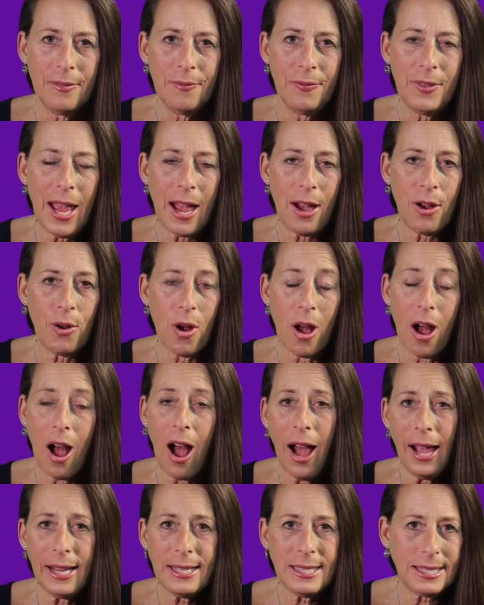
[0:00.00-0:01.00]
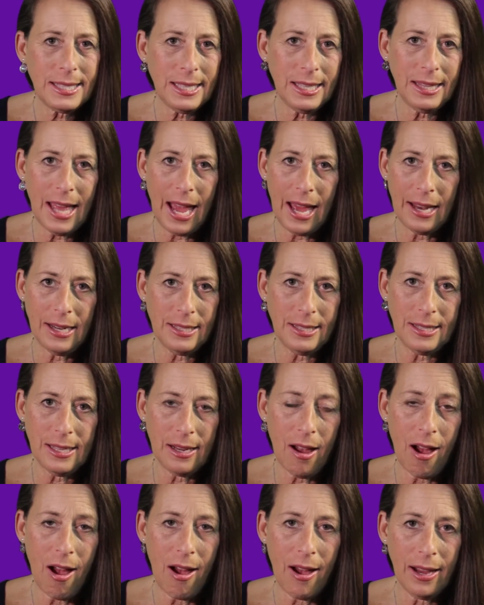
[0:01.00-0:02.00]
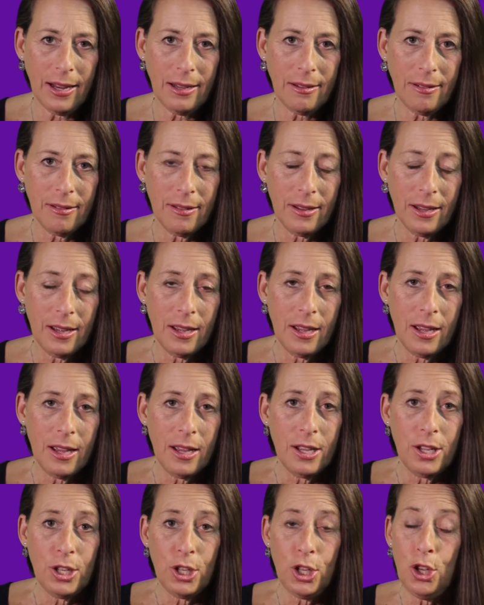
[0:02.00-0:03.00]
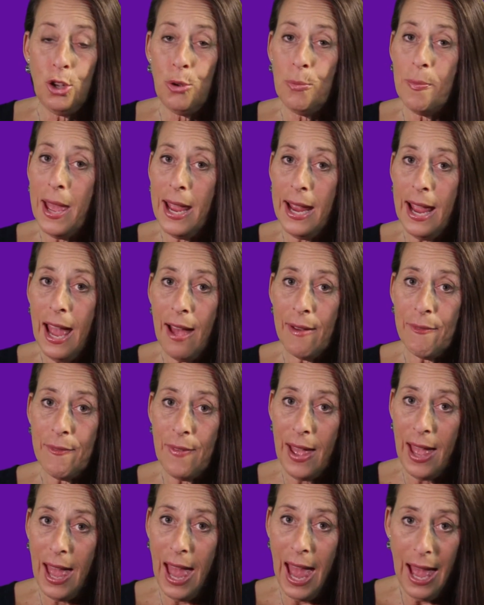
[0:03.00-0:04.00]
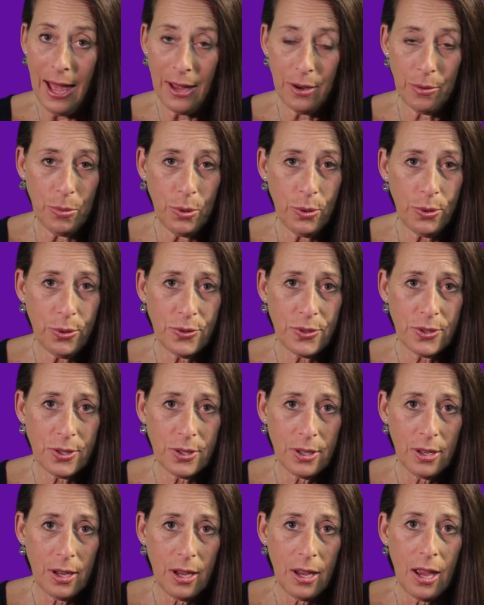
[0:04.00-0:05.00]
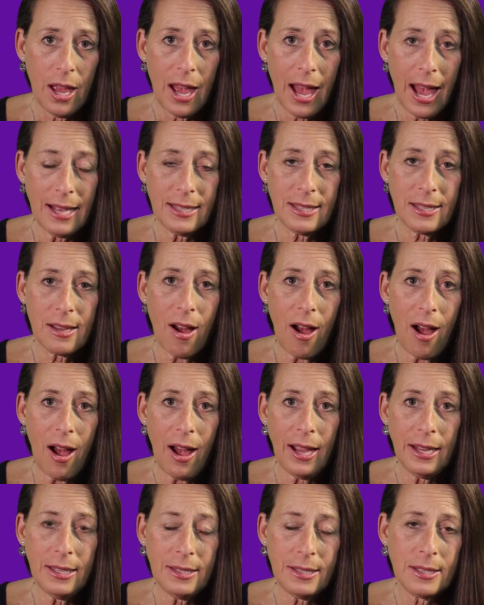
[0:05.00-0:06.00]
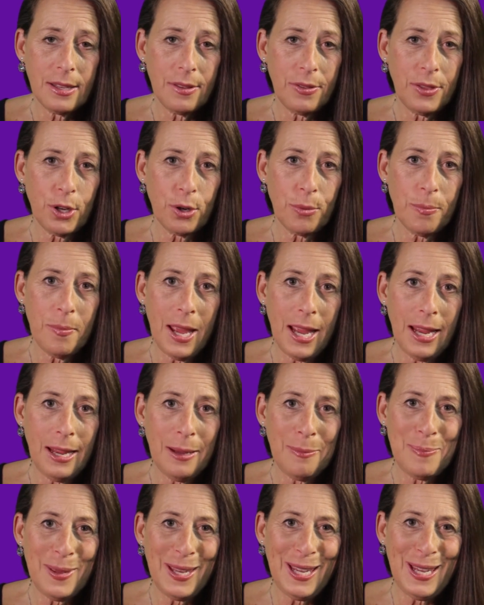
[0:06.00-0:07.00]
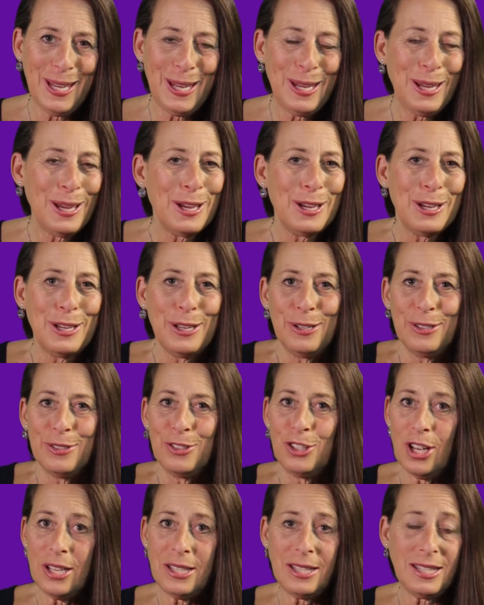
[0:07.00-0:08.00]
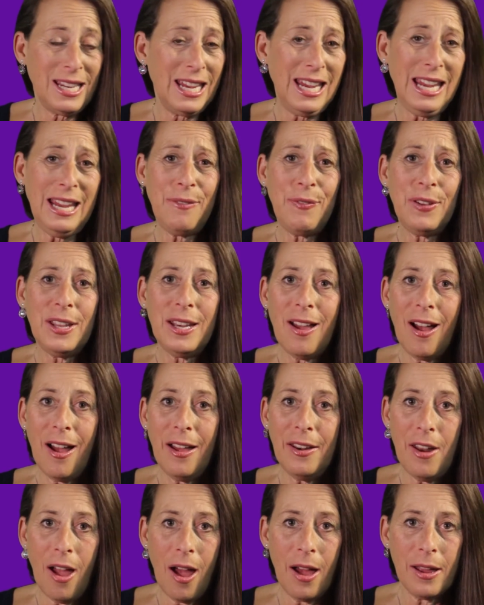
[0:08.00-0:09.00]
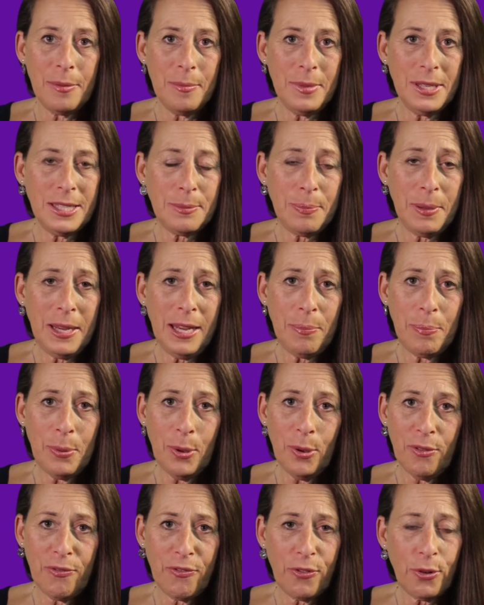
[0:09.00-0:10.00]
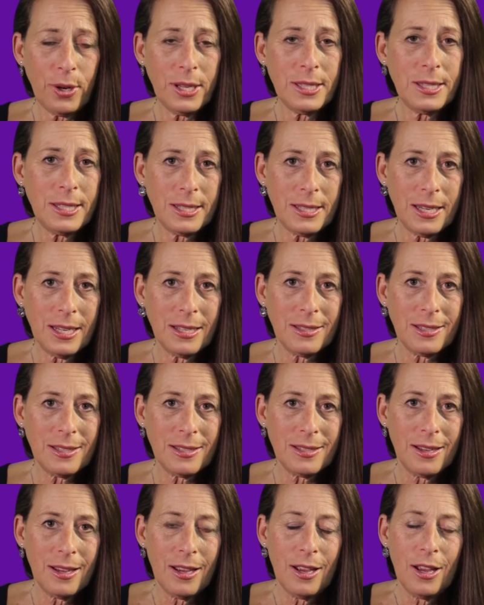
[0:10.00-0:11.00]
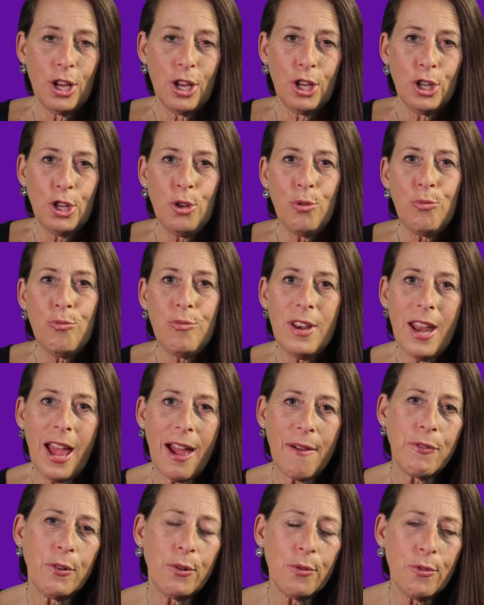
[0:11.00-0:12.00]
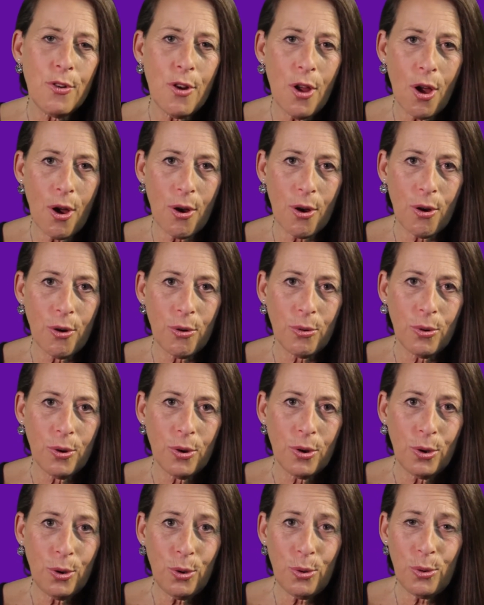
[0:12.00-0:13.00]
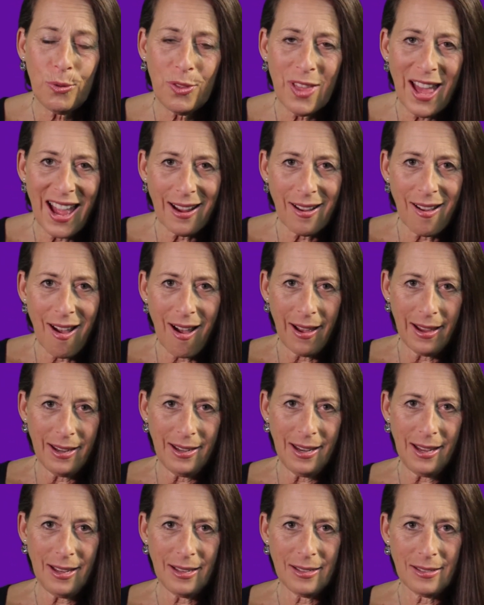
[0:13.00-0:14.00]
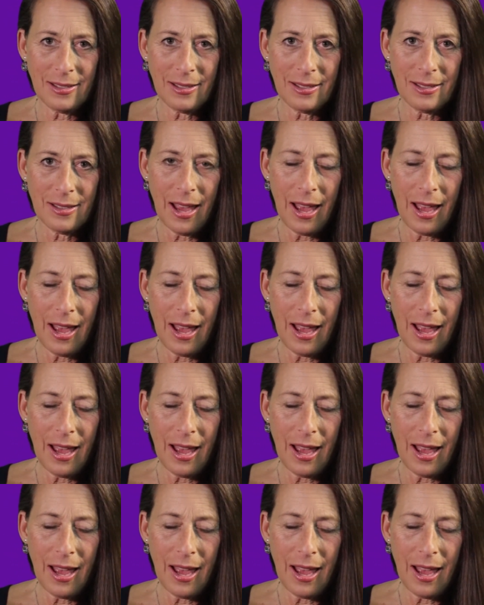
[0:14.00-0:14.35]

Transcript: Now, I see that as a guide. You may have animals as guides. There may be just even anonymous people. For instance, you never know who that guide is.